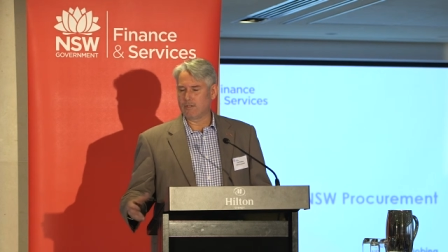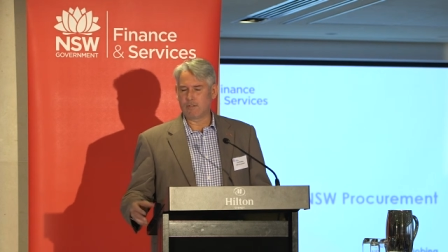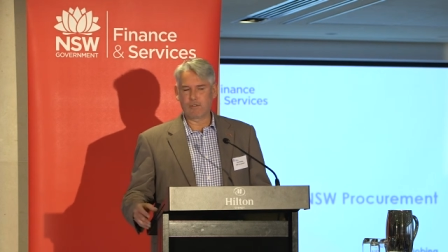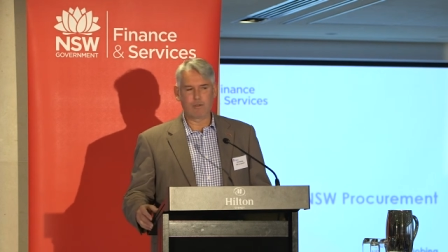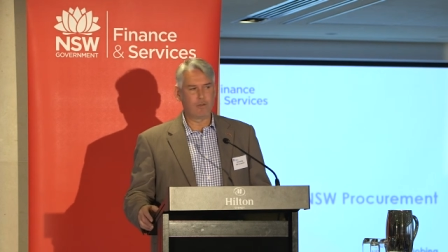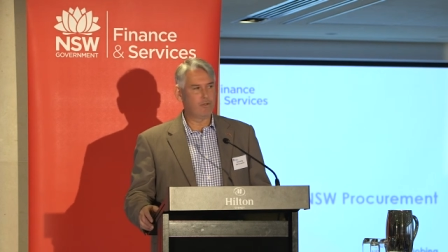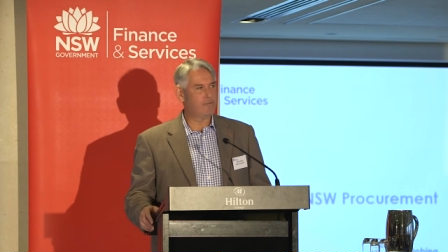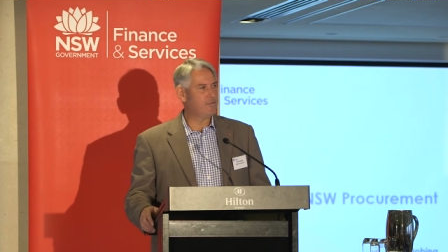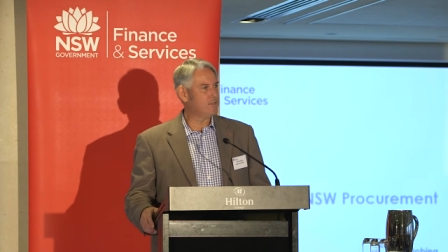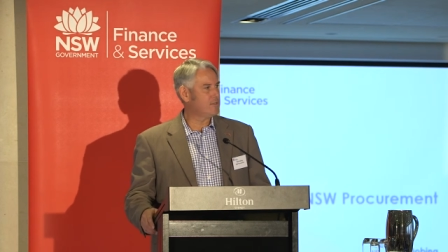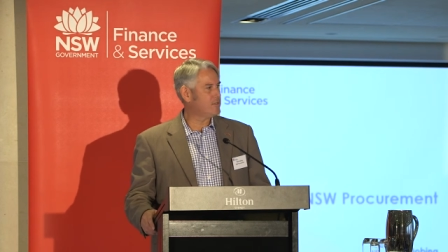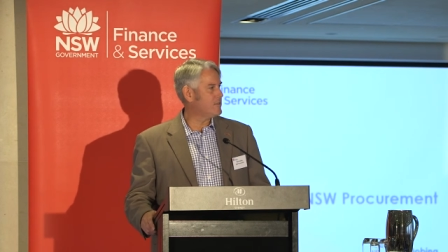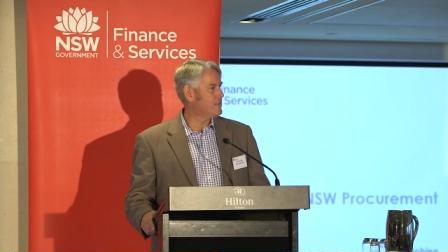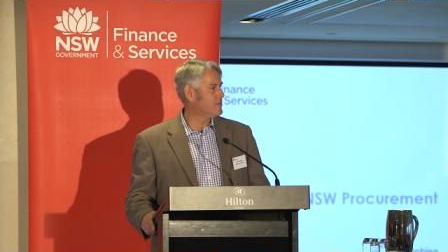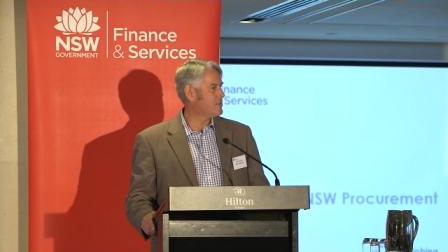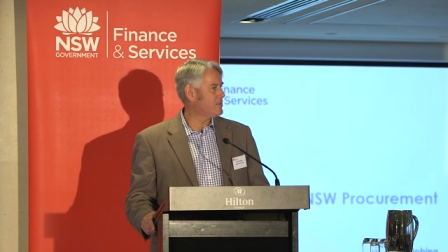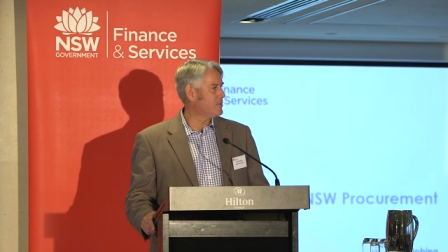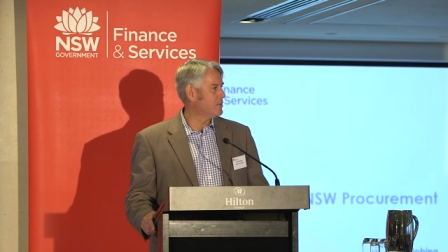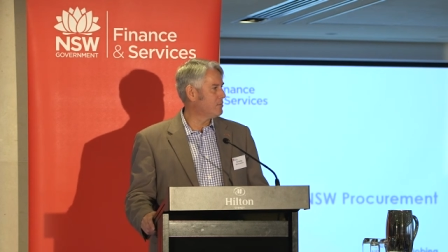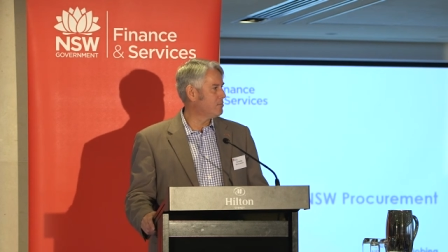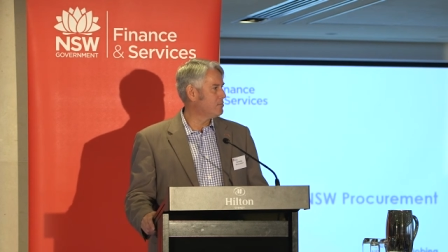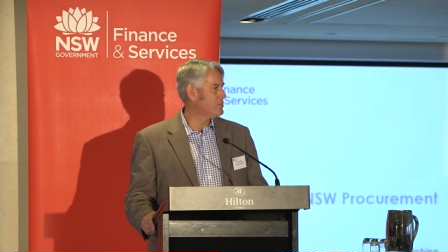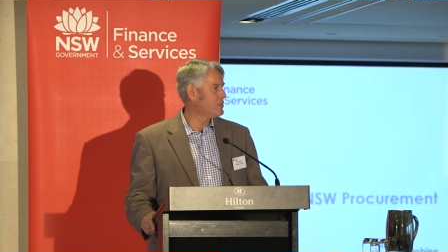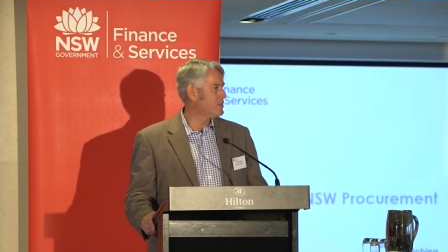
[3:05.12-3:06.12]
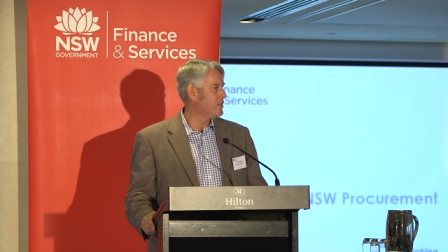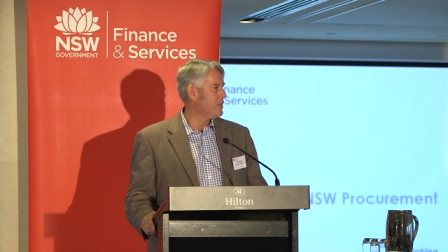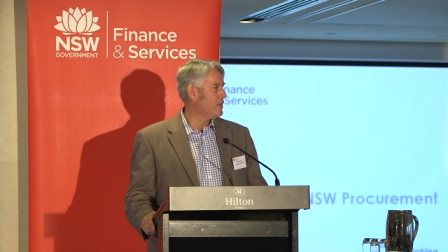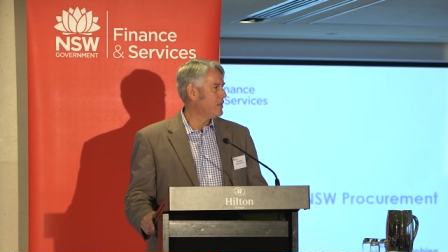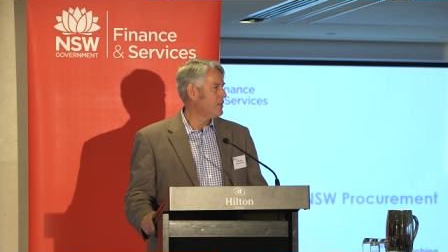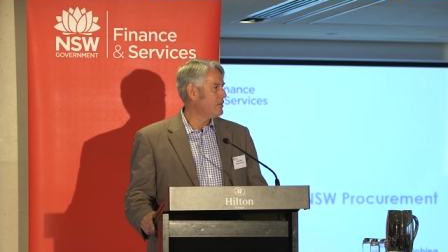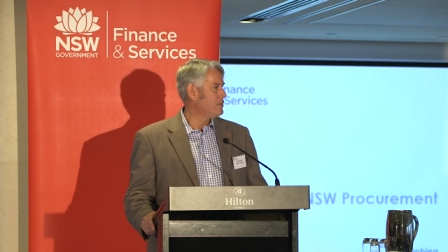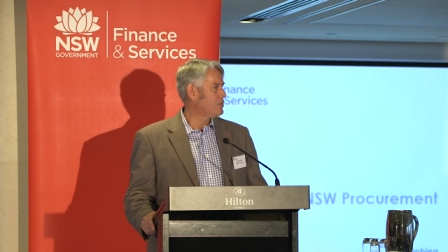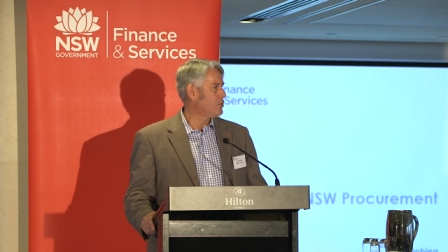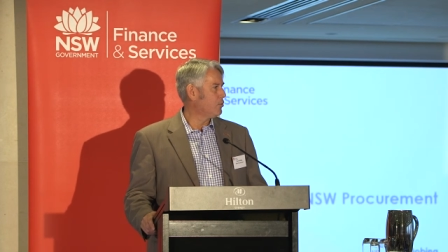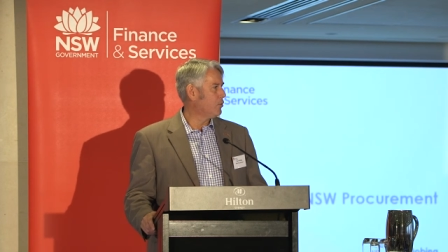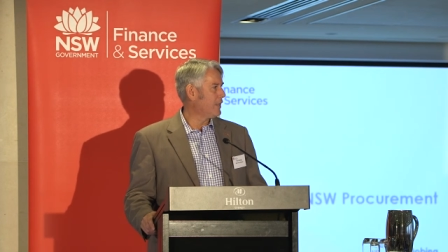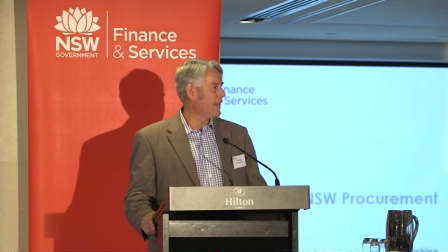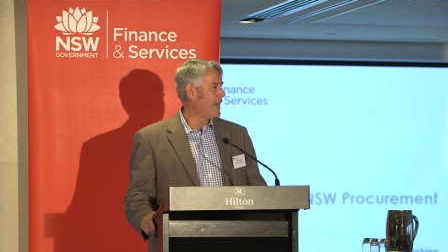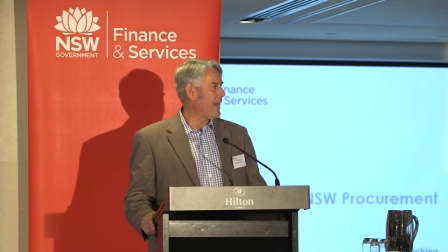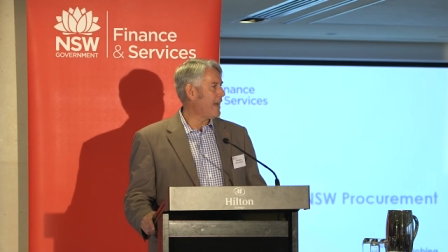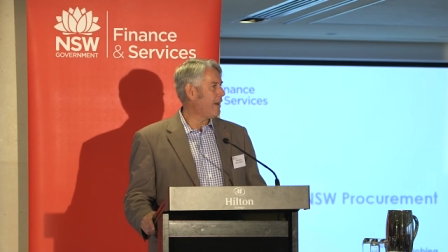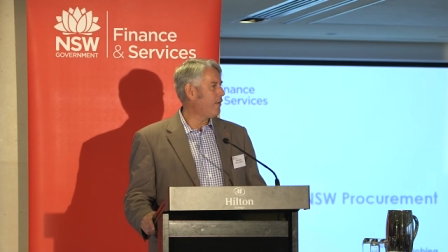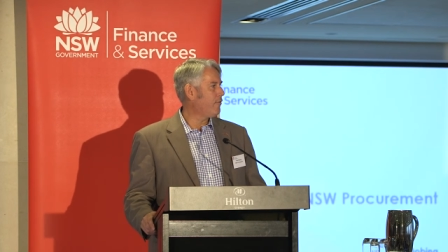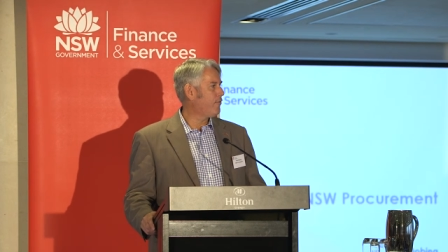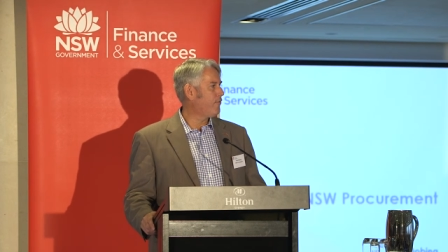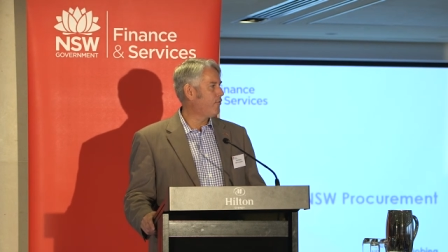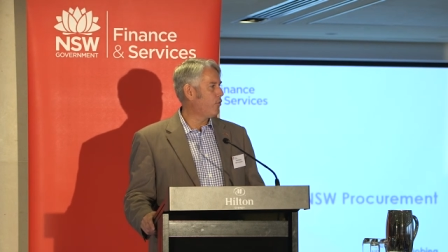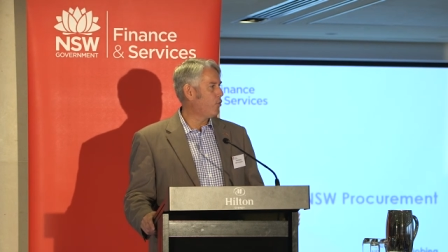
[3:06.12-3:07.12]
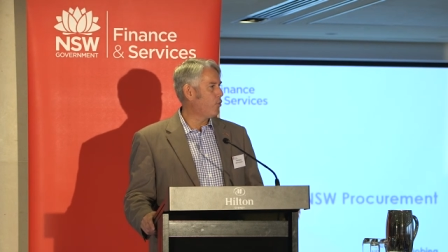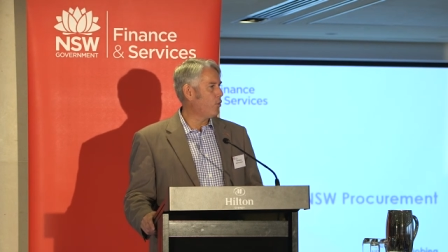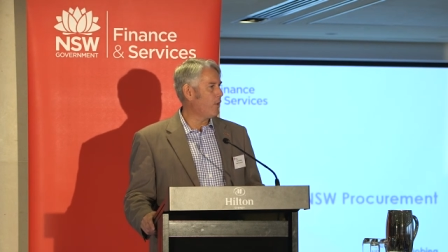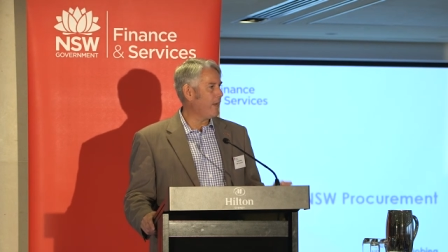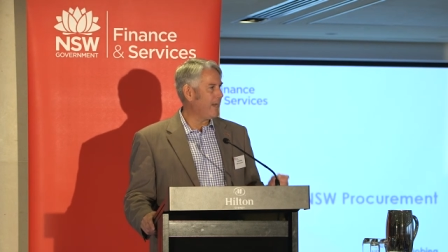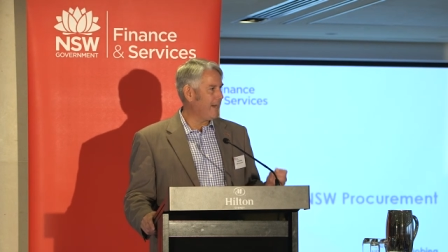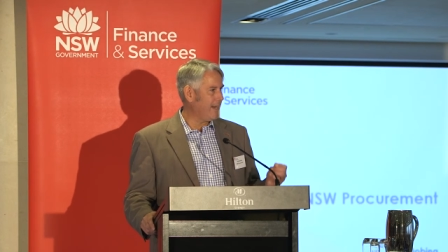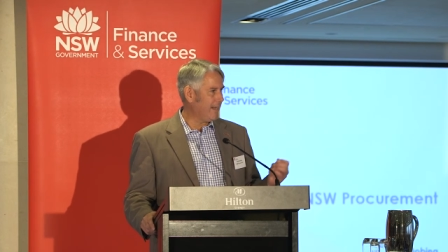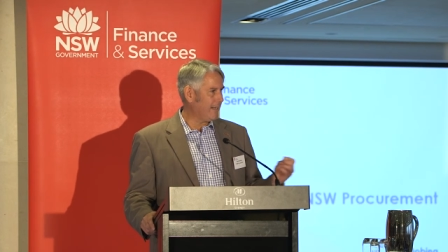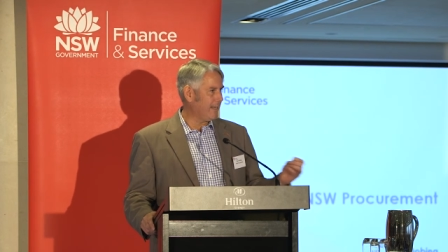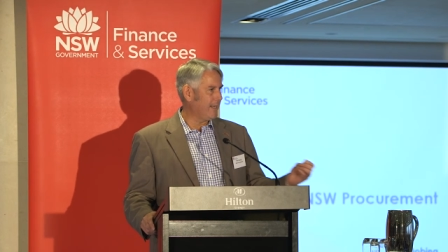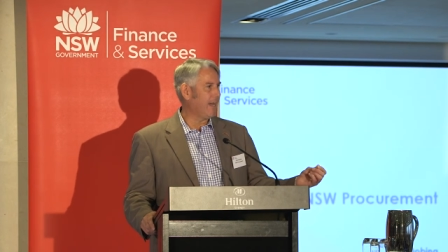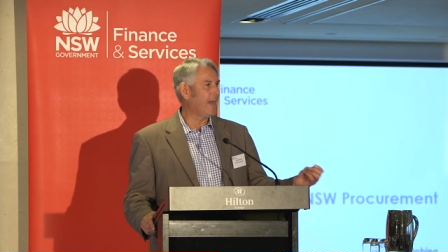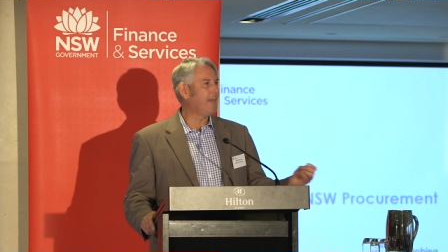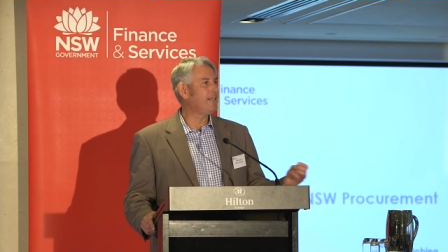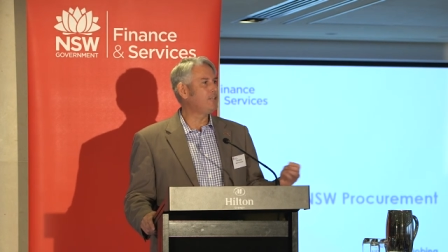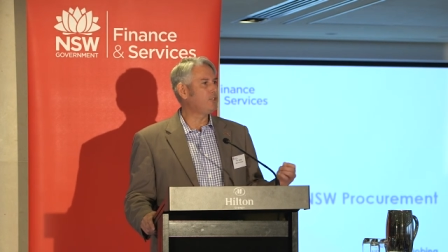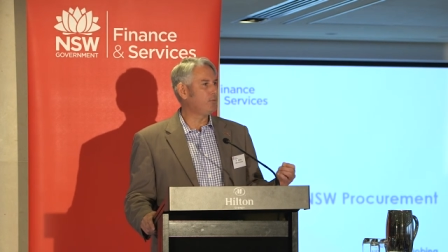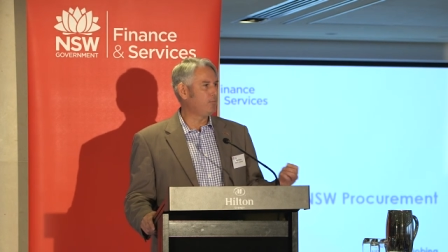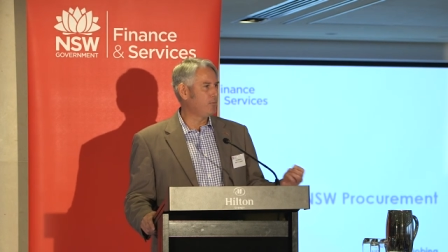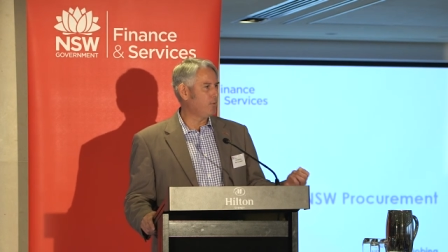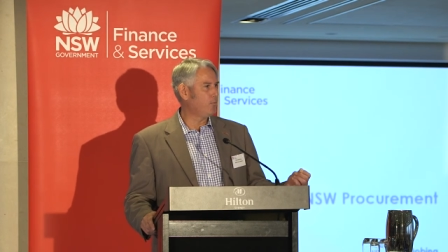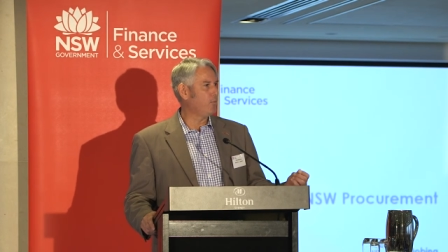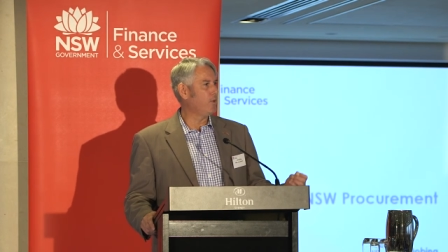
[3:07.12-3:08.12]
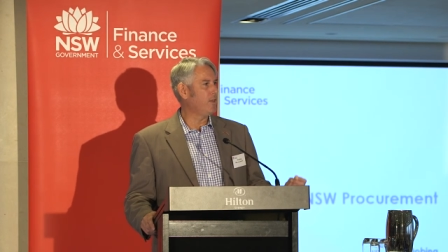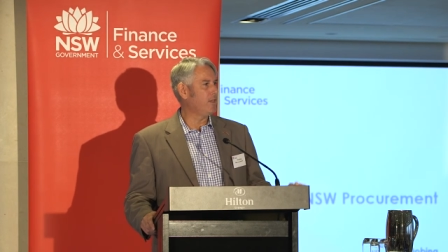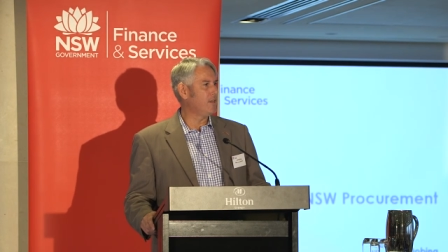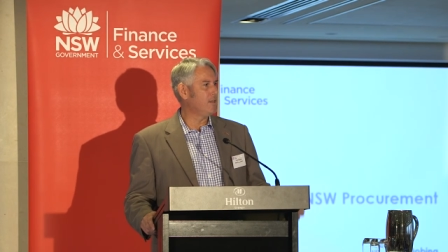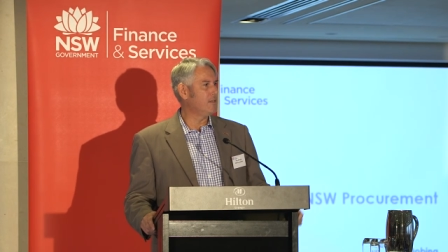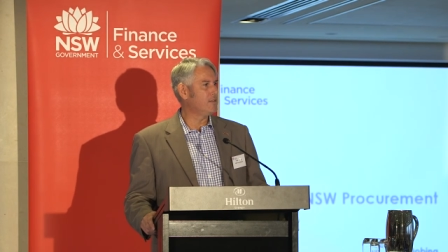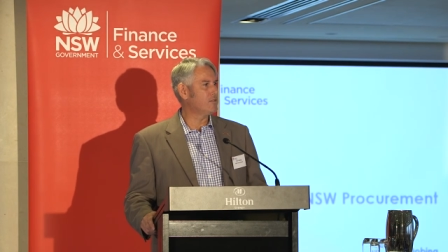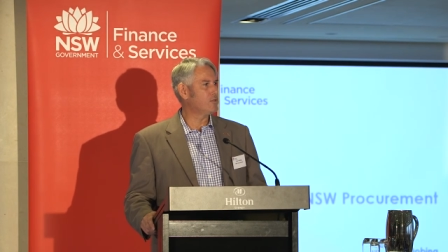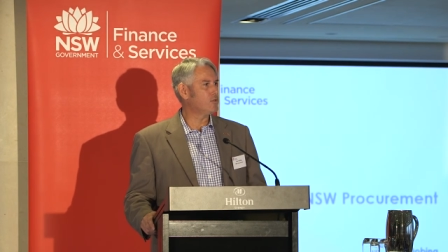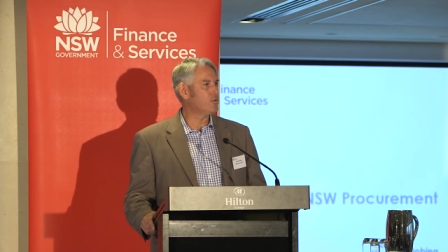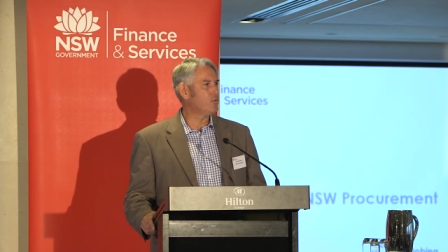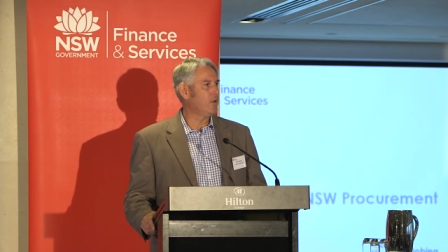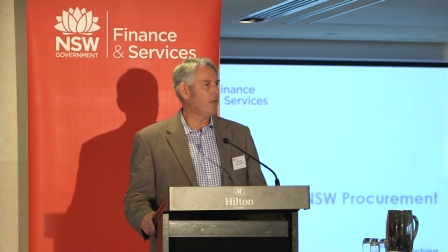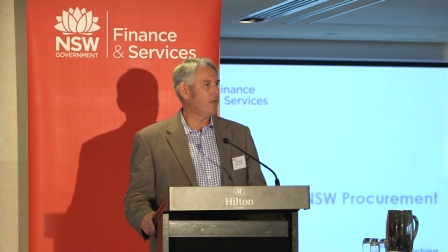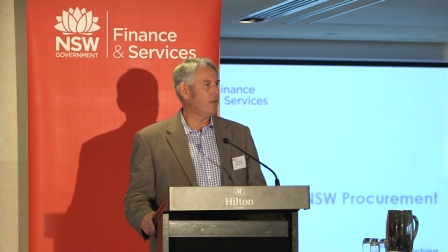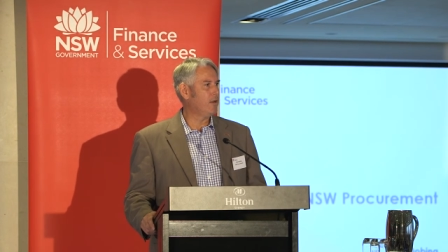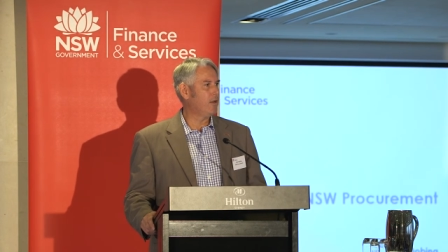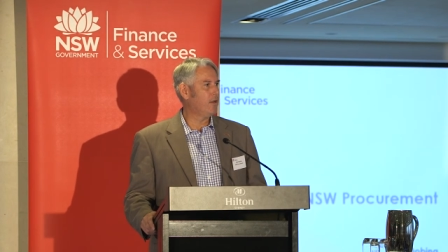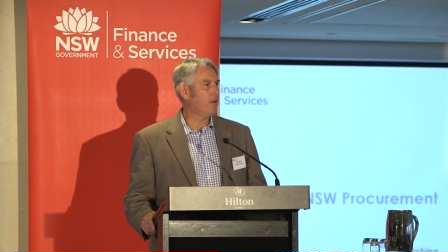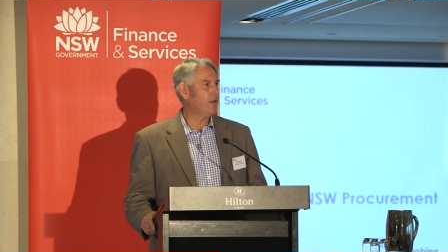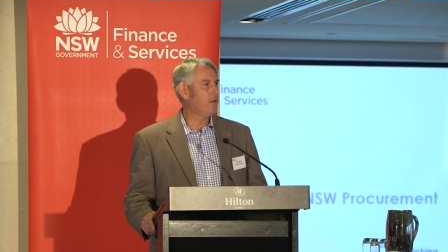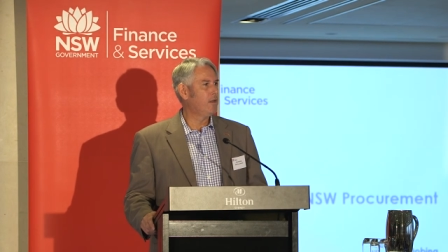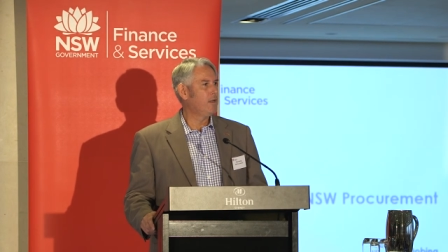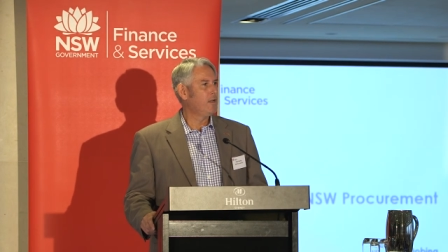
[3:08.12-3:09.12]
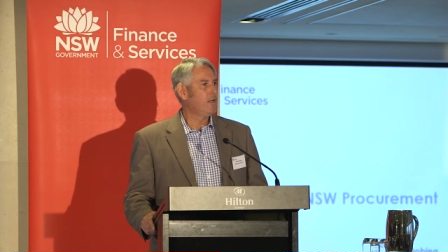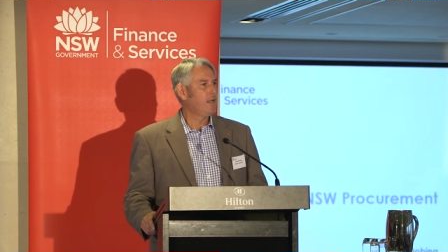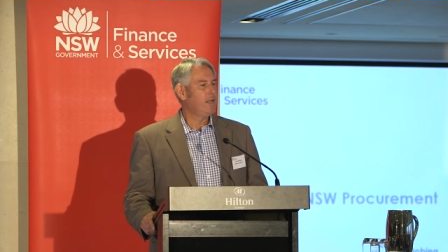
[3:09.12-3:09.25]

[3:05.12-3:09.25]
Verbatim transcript: service systems to allow allow for an engagement with industry in a,